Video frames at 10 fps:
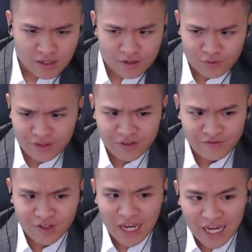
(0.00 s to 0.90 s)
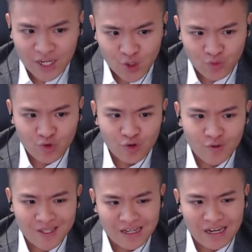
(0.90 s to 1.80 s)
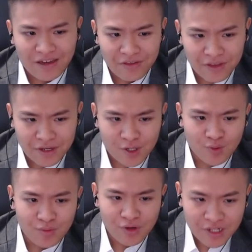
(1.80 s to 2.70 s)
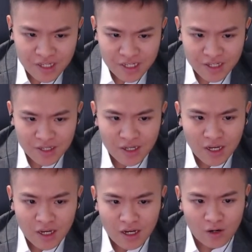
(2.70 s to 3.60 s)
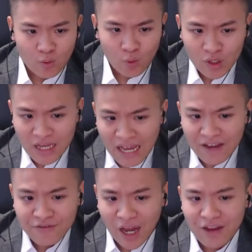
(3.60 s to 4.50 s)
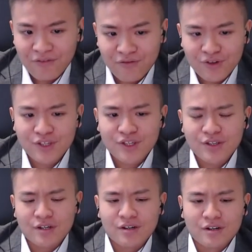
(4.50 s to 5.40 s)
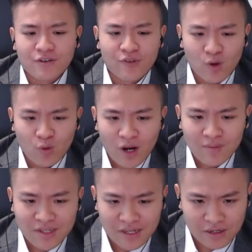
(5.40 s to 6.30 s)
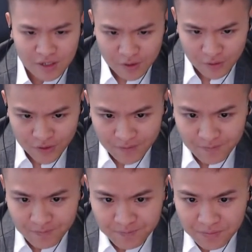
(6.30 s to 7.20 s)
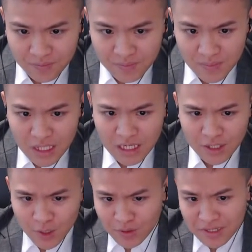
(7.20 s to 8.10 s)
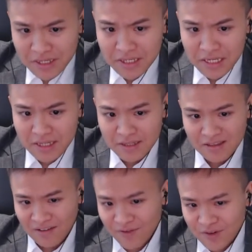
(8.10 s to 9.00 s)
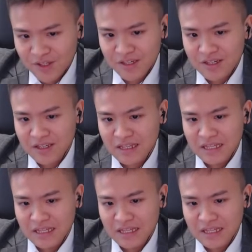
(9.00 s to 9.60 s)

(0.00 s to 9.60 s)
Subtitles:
the different age groups, the ethnic communities, will have diverse requirements and goals. So this diversity